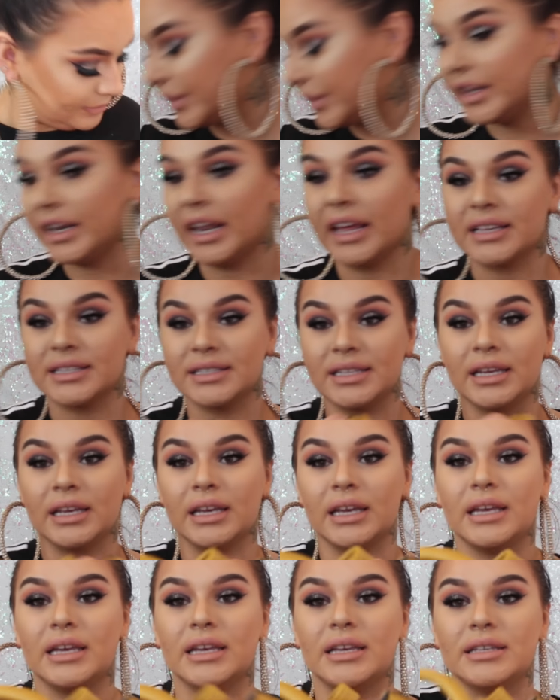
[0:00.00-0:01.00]
The next
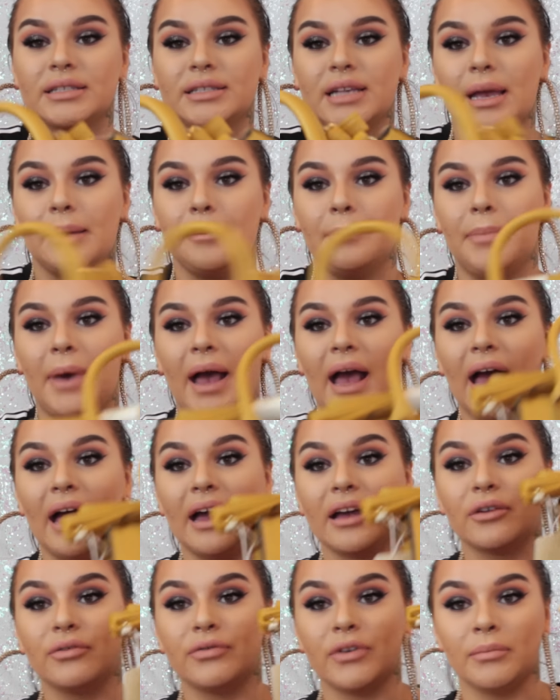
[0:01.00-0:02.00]
thing is a
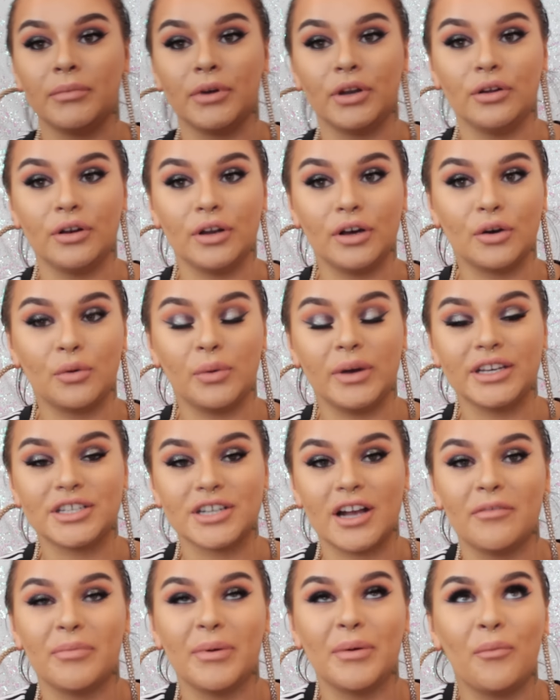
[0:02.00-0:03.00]
bag from New Look,
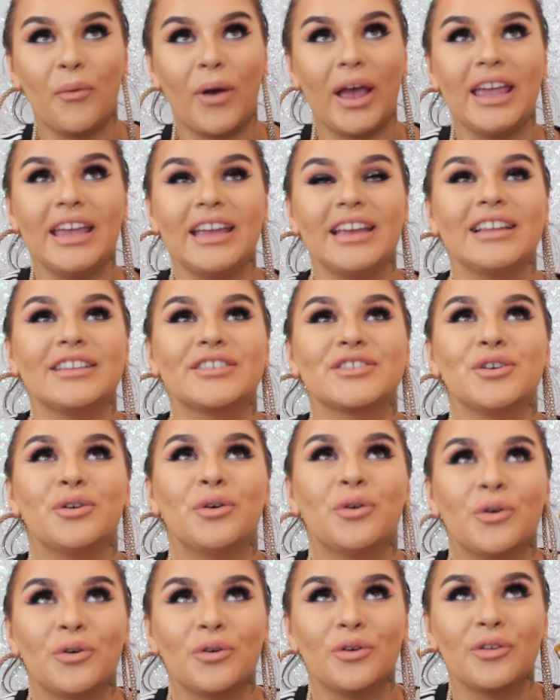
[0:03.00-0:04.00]
which I've been waiting to
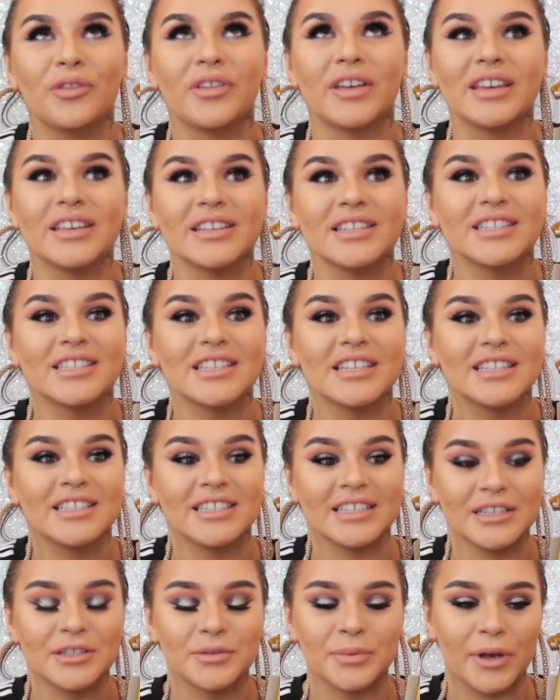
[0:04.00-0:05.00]
haul this
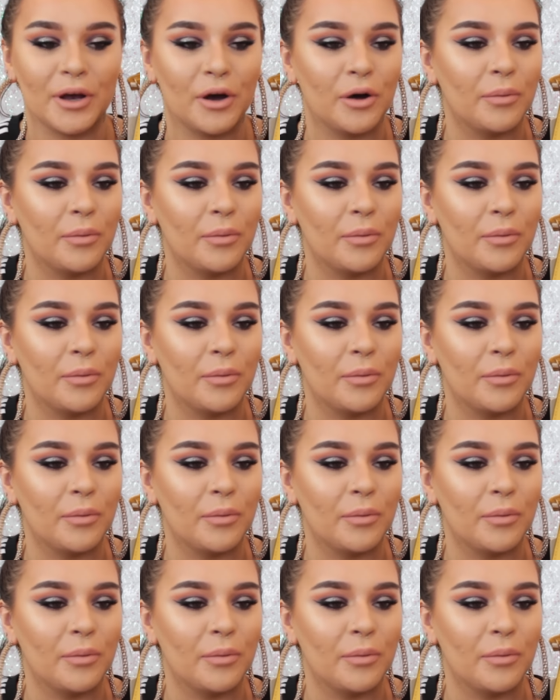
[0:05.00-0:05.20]
since we